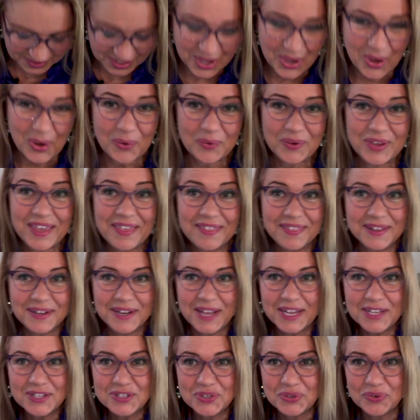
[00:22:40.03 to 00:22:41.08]
Okay, the
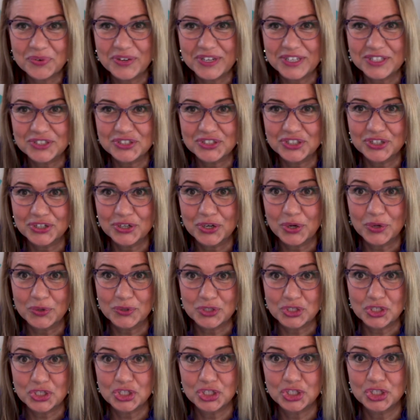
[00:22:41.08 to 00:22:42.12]
next creature
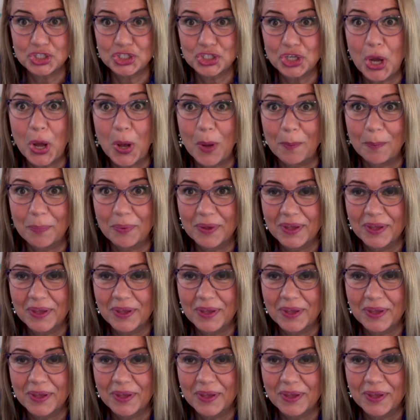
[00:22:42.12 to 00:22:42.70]
goes chomp